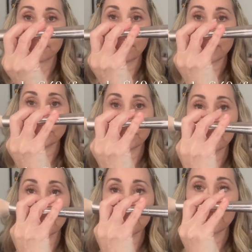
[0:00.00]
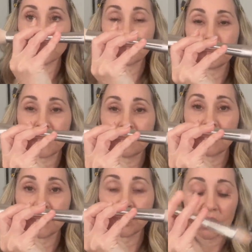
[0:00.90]
meant for the three D
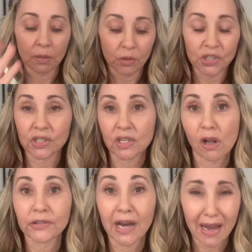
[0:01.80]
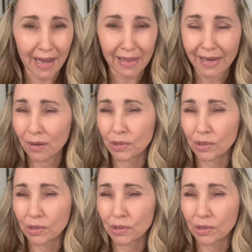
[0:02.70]
foundation, which is called a highlight,